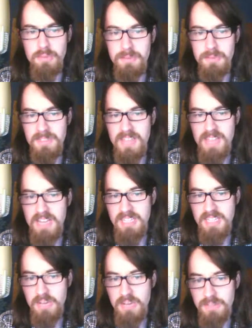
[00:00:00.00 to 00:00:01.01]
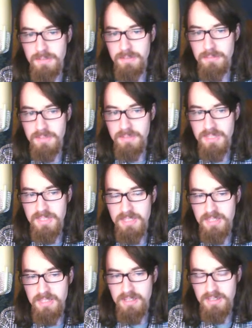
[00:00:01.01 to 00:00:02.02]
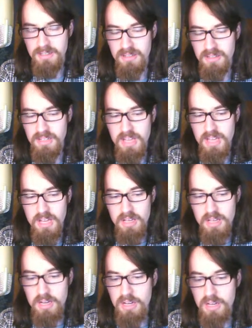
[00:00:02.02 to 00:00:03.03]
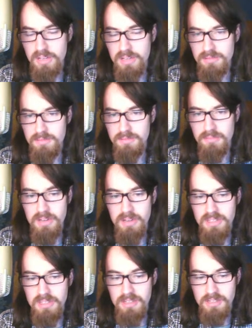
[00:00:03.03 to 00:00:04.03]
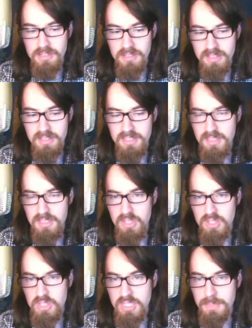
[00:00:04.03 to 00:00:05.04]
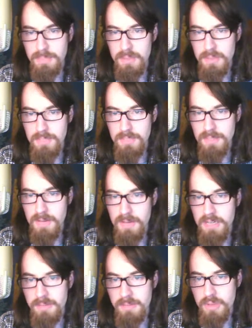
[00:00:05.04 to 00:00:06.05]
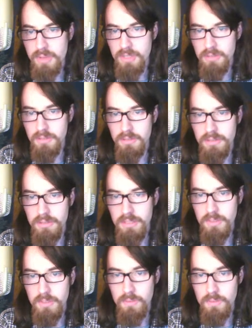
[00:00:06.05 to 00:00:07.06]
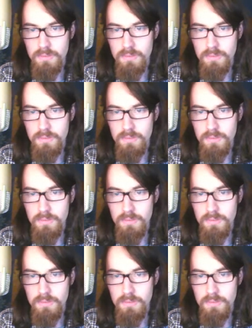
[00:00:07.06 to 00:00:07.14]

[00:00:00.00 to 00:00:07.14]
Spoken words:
personality out of them, but I think they're just supposed to be unemotional, is all.